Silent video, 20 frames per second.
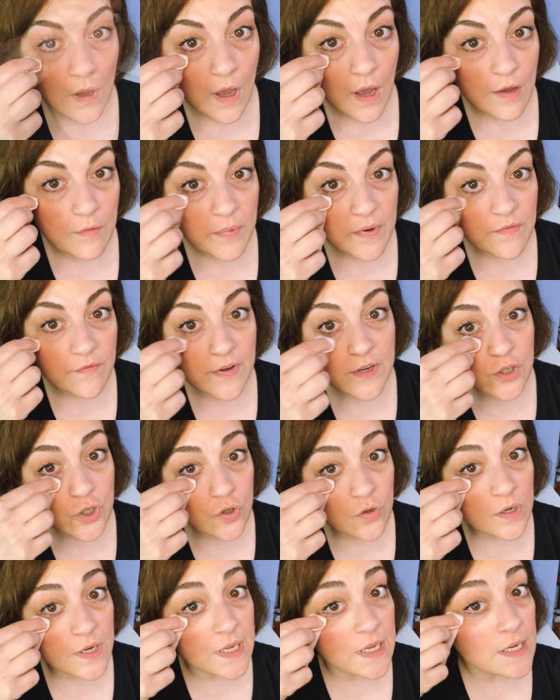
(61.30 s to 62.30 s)
I've been
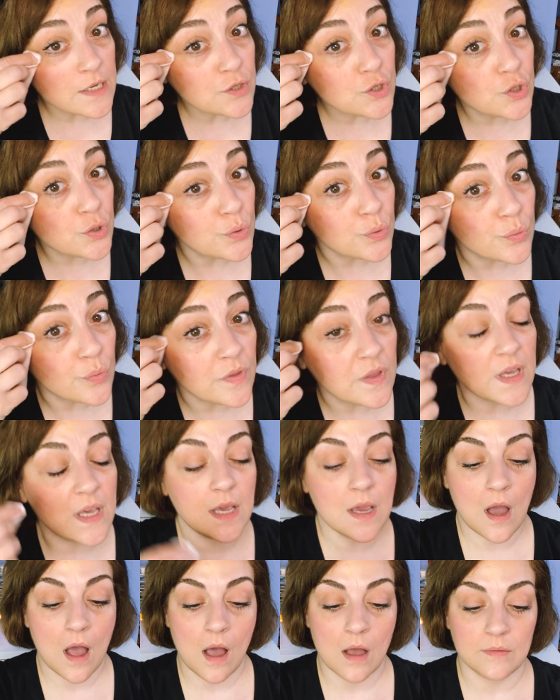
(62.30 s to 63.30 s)
venturing into the
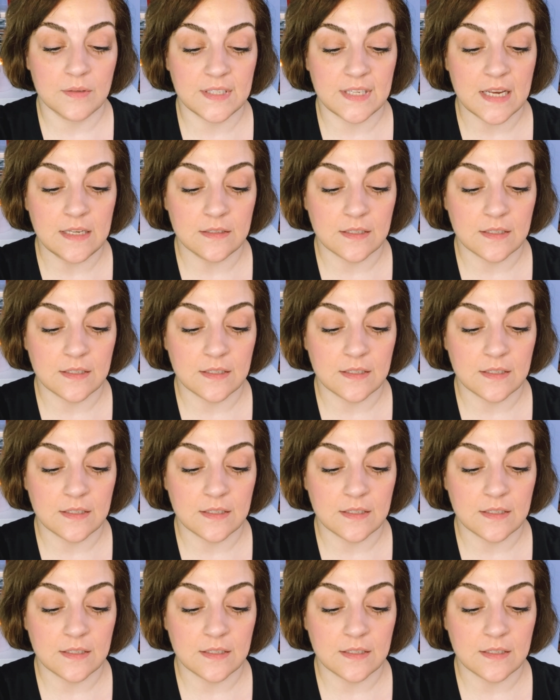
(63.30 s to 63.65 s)
Seint